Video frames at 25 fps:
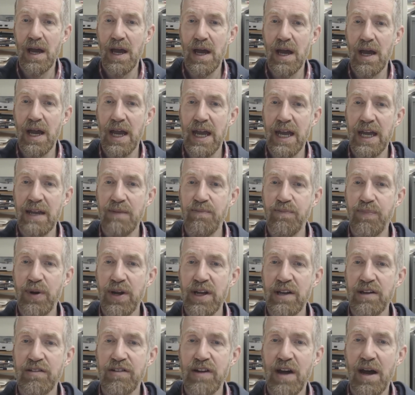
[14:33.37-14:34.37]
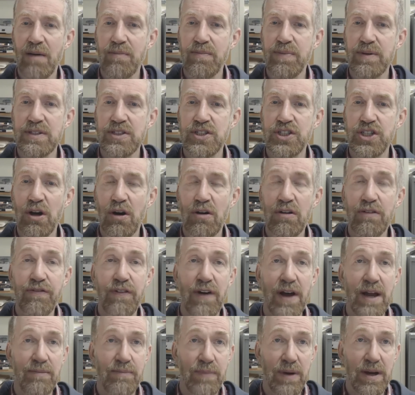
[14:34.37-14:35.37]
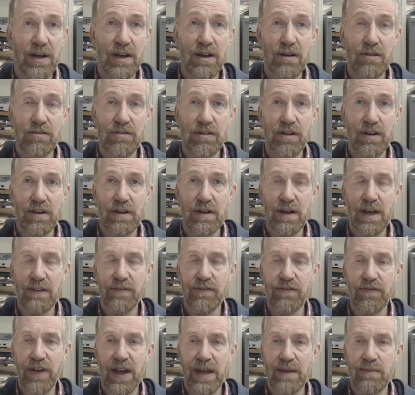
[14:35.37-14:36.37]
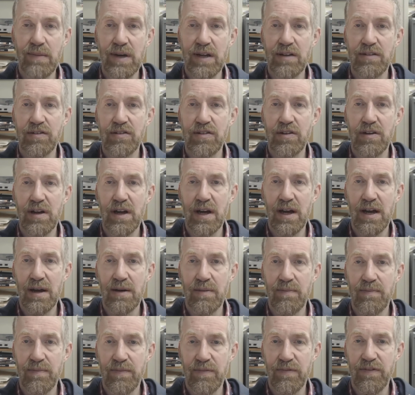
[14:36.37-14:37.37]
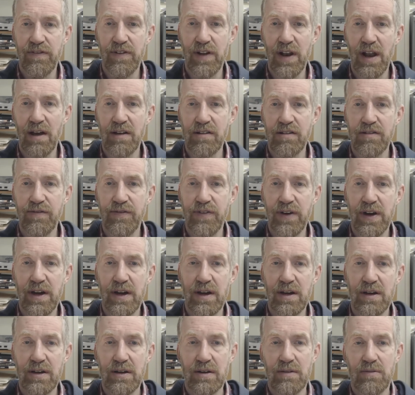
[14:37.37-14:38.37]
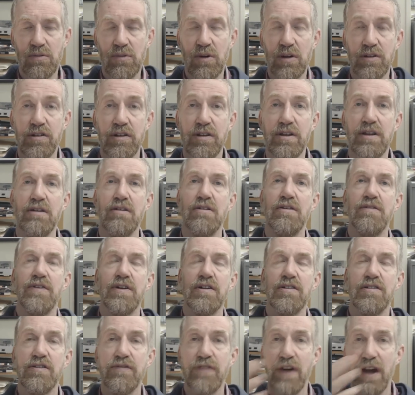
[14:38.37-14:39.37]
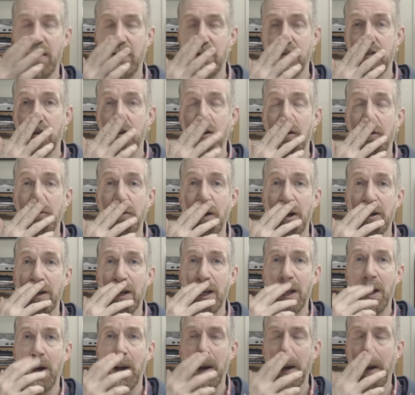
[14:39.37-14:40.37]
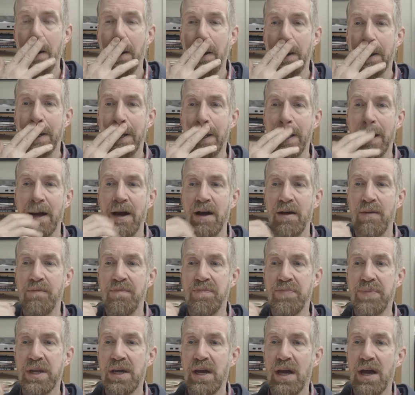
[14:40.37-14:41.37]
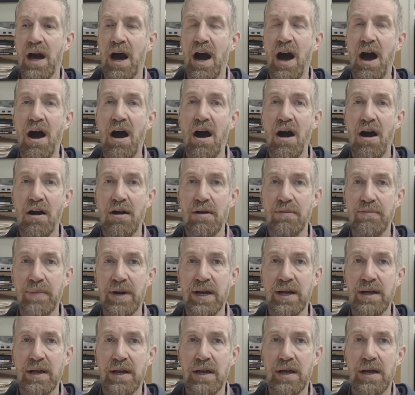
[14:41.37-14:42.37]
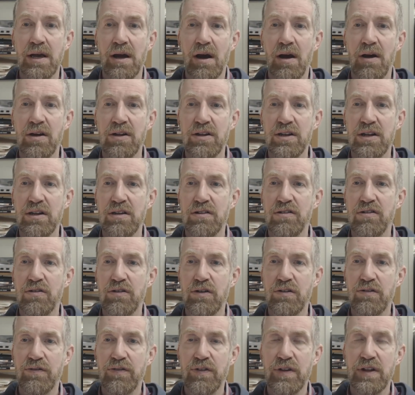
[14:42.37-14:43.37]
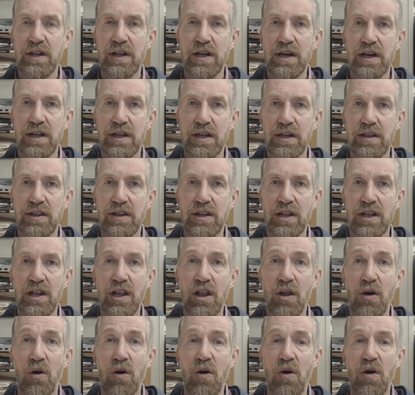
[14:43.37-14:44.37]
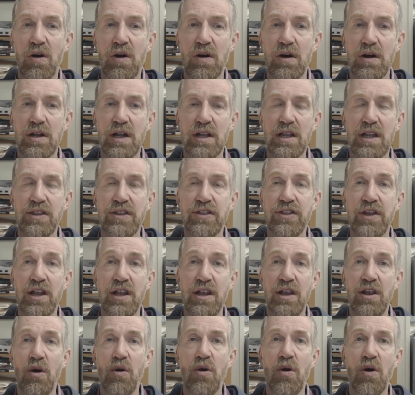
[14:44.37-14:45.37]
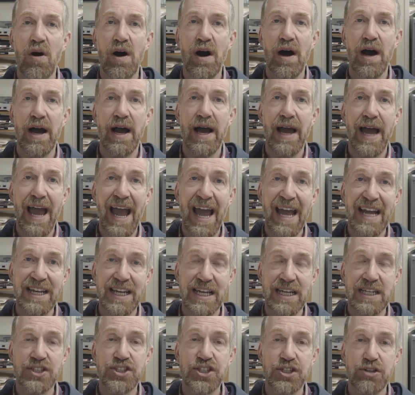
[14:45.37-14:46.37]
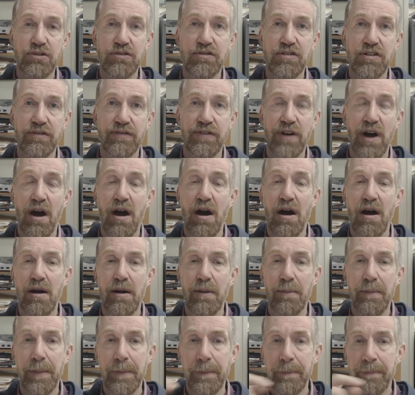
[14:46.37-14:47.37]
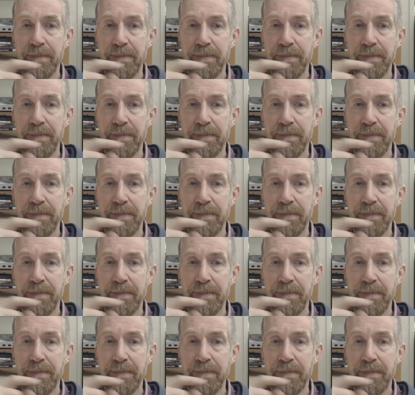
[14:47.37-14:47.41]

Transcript: He brings up Joel Feinberg, who's a famous philosopher, was at the University of Arizona, wrote a lot on harm, on sort of the law and issues of harm.